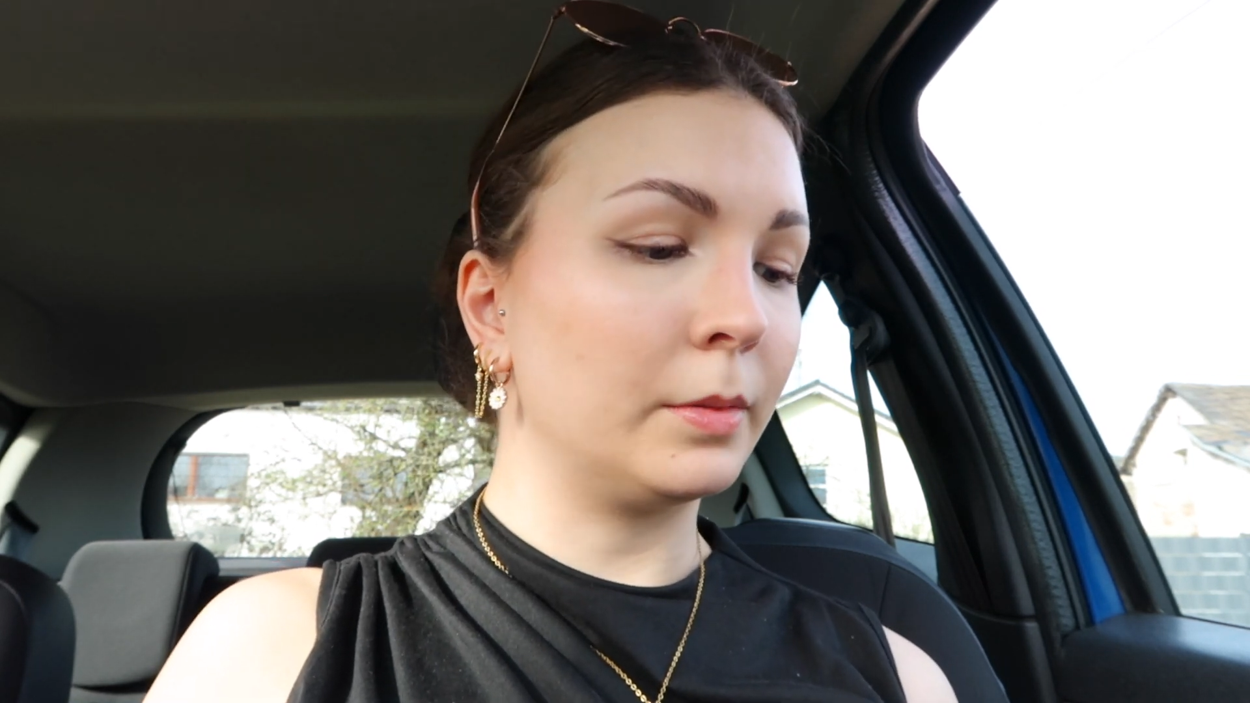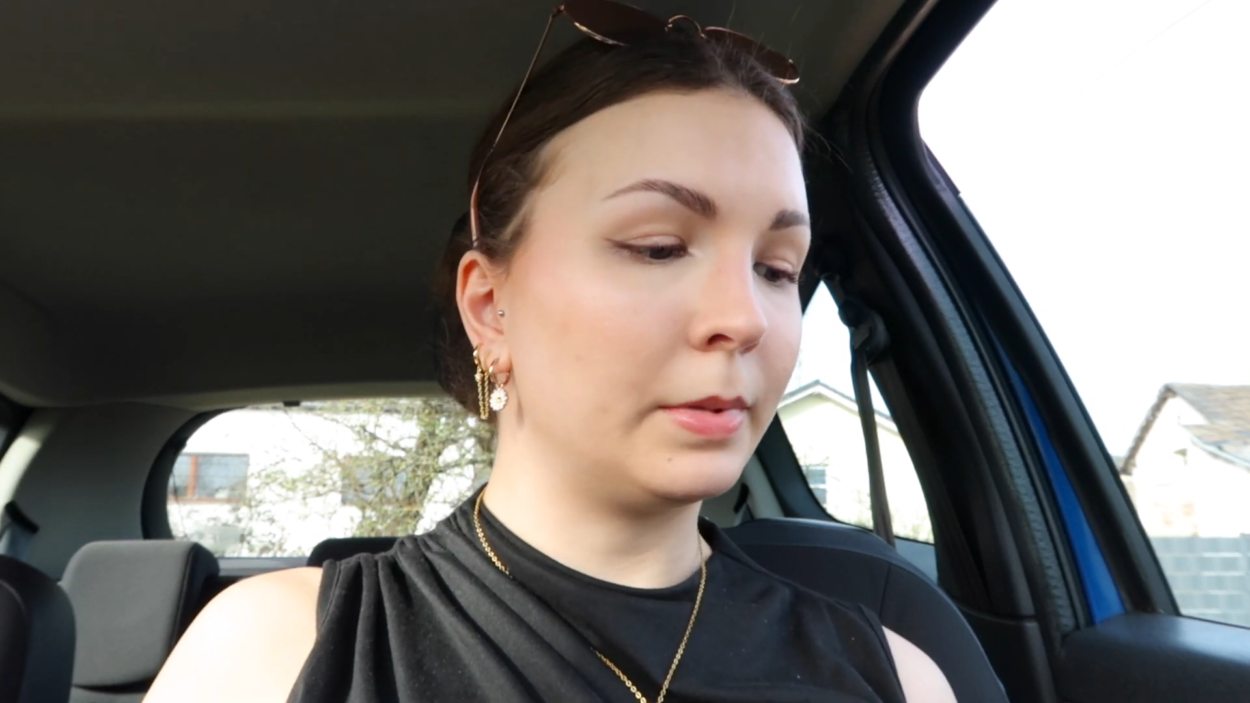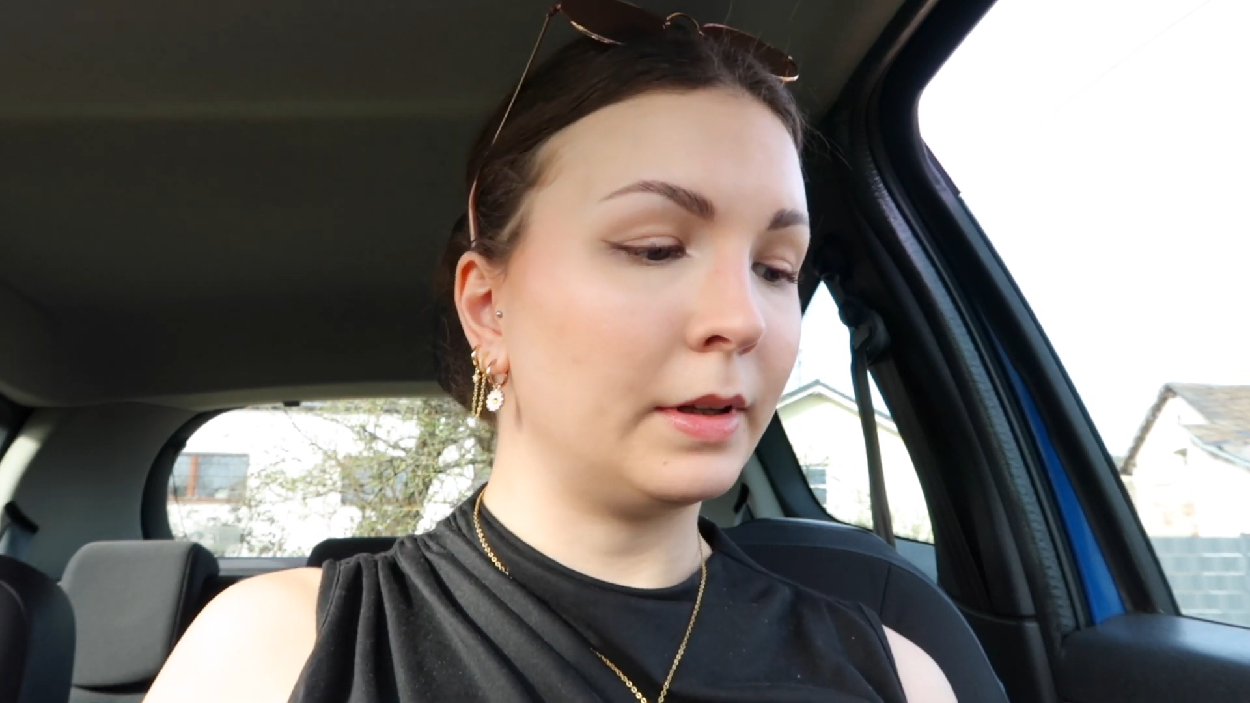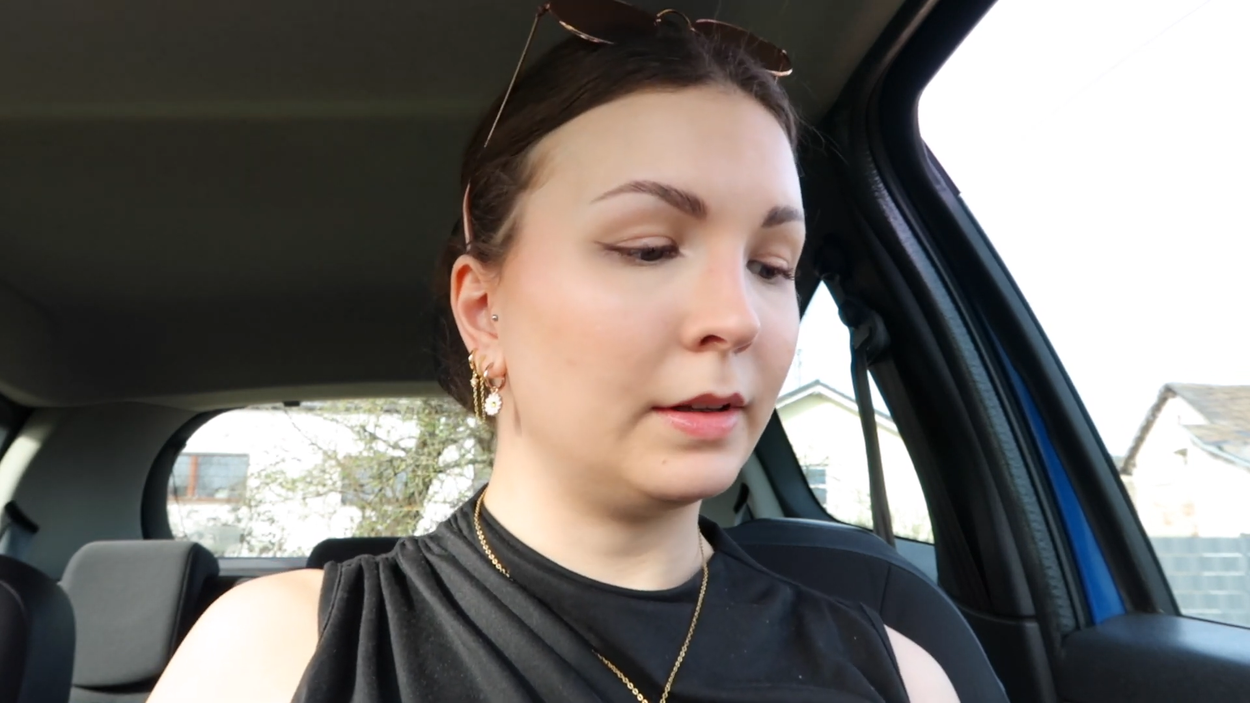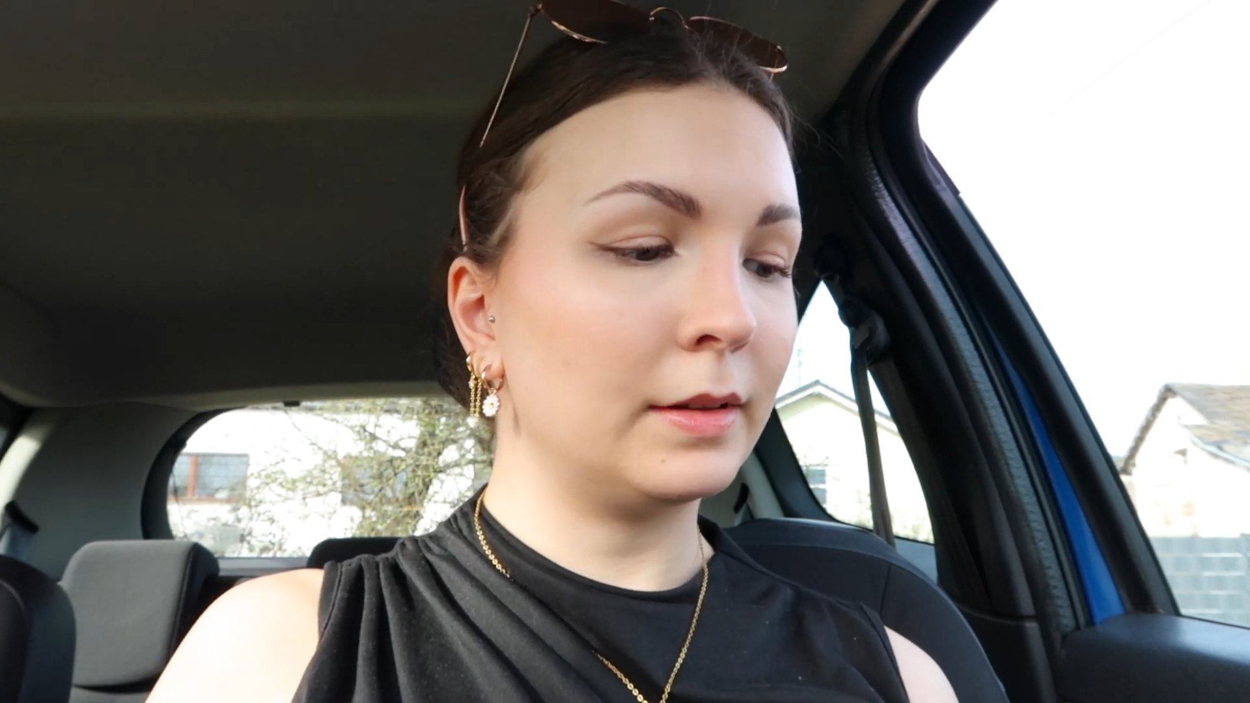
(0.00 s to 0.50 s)
the
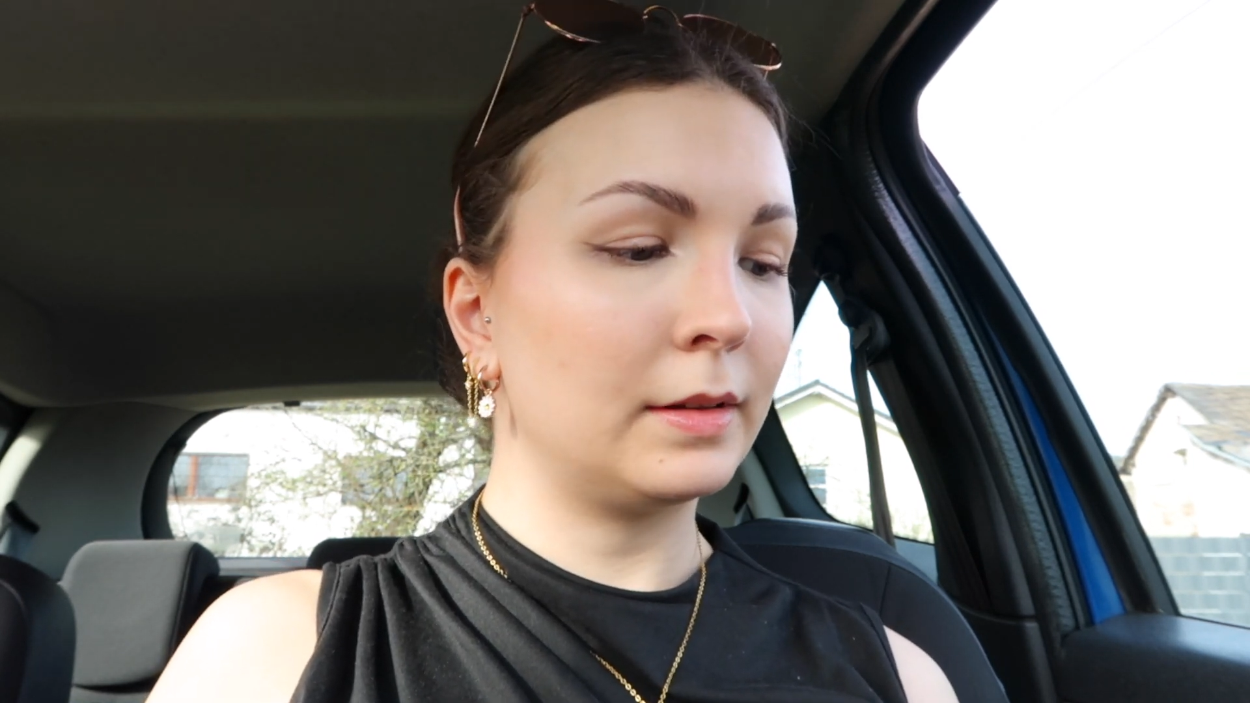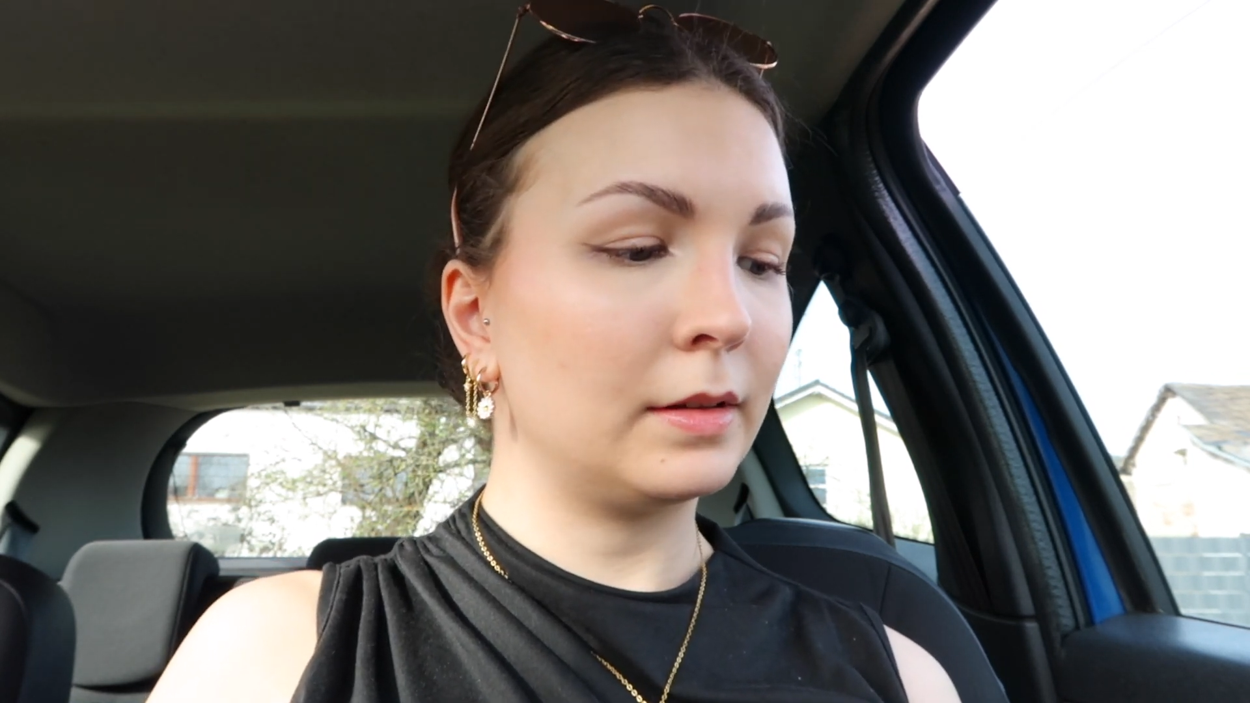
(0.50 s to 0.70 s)
place.